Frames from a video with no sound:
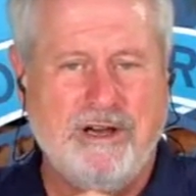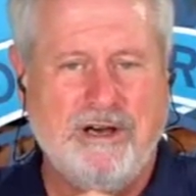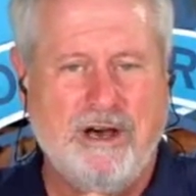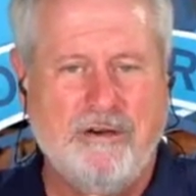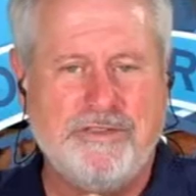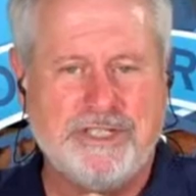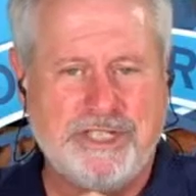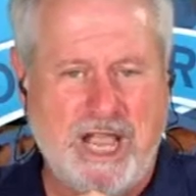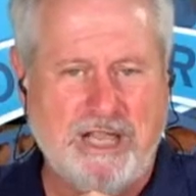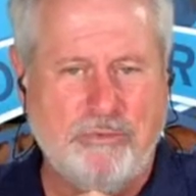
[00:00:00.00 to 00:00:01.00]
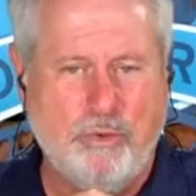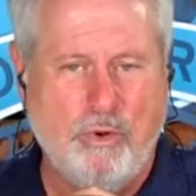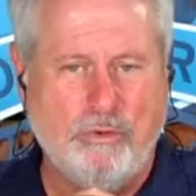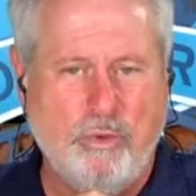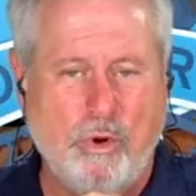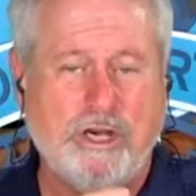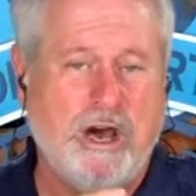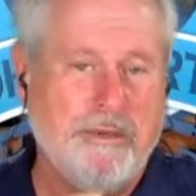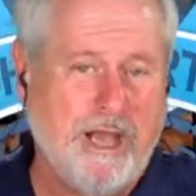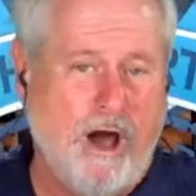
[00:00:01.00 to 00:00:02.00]
of the Second World War,
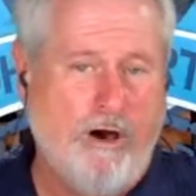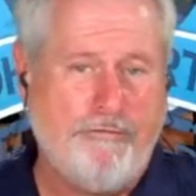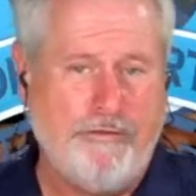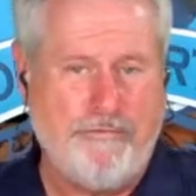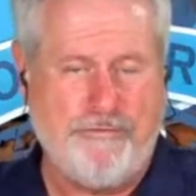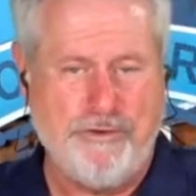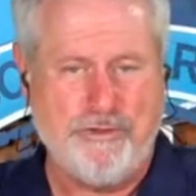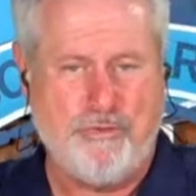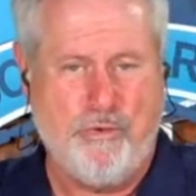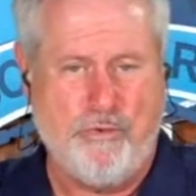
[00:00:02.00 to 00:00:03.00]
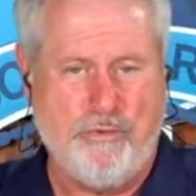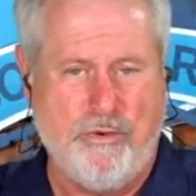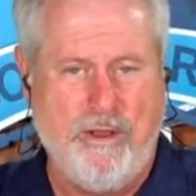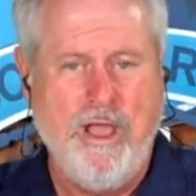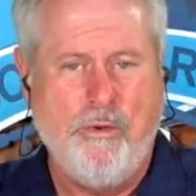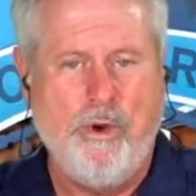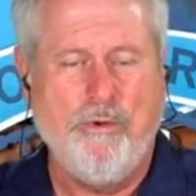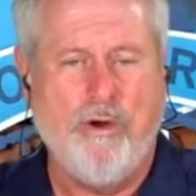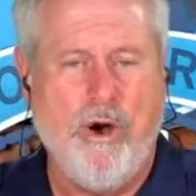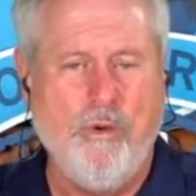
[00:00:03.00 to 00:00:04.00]
coming off of the First World War. We
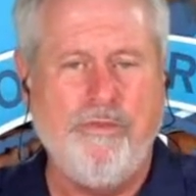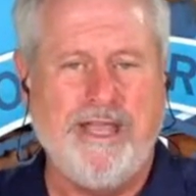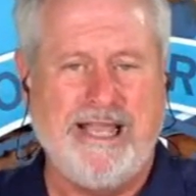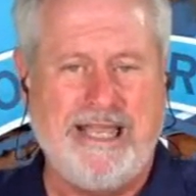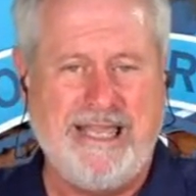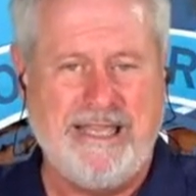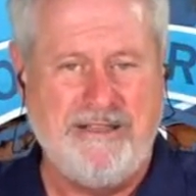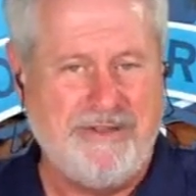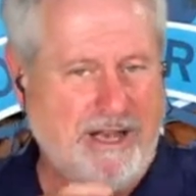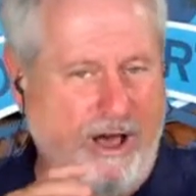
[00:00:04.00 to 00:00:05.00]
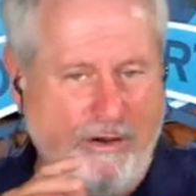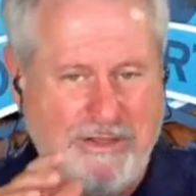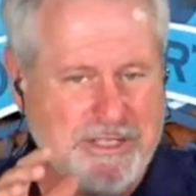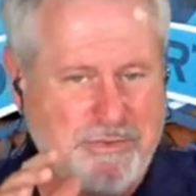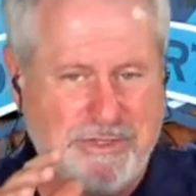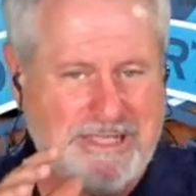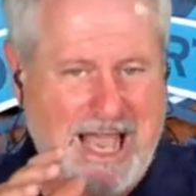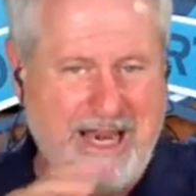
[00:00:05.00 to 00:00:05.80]
were on the eve, and all of this was kind